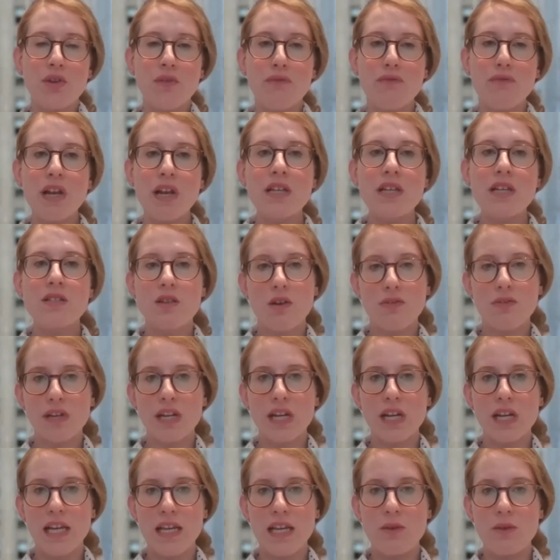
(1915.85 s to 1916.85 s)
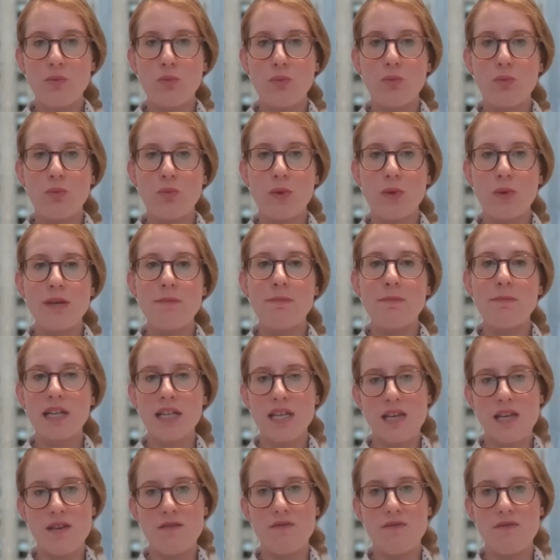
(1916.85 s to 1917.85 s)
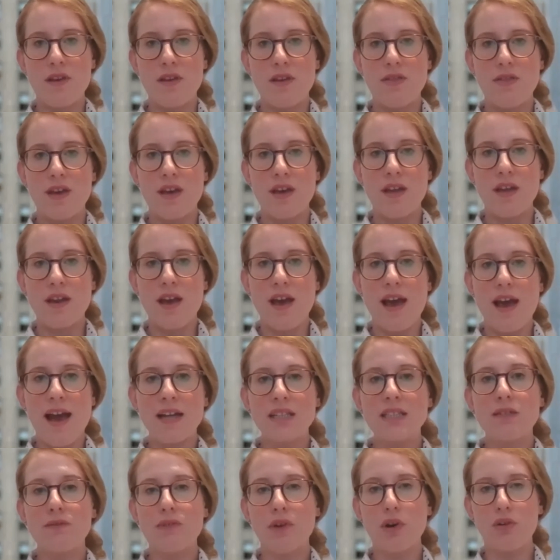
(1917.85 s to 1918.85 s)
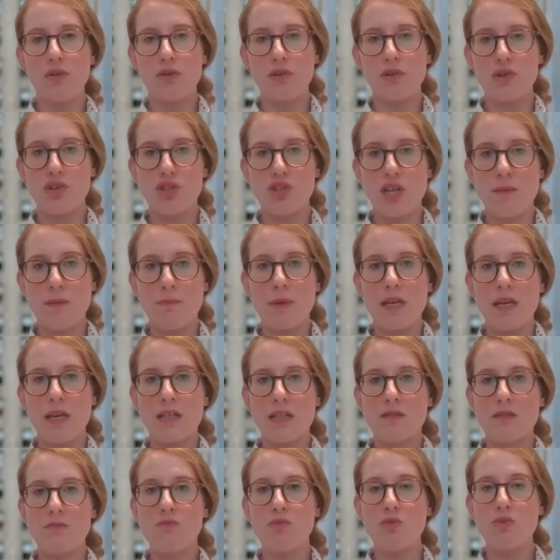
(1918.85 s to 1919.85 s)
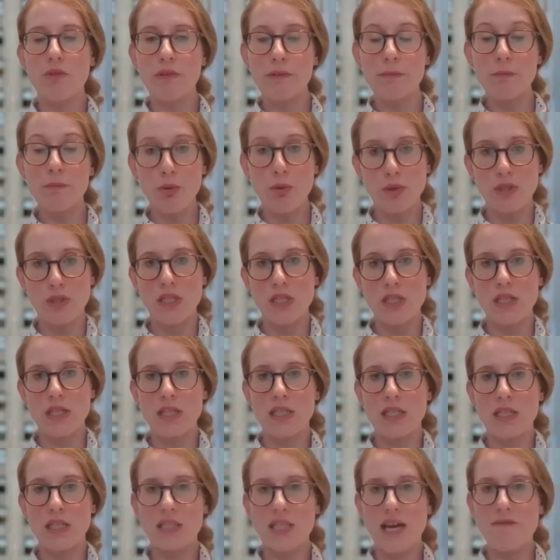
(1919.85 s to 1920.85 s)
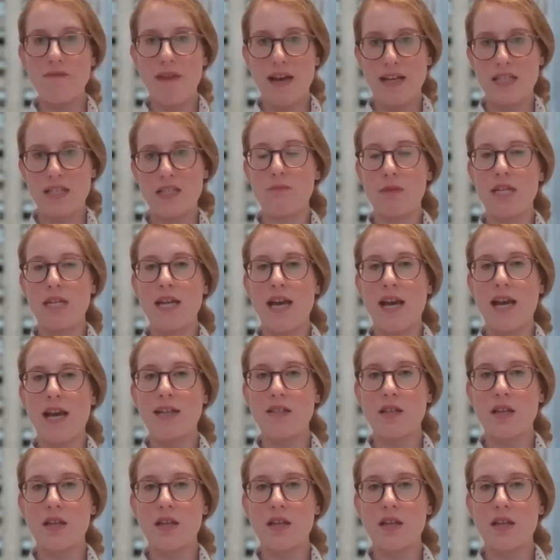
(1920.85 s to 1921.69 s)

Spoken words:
philosophically, we believe that active ownership is more important than divestment as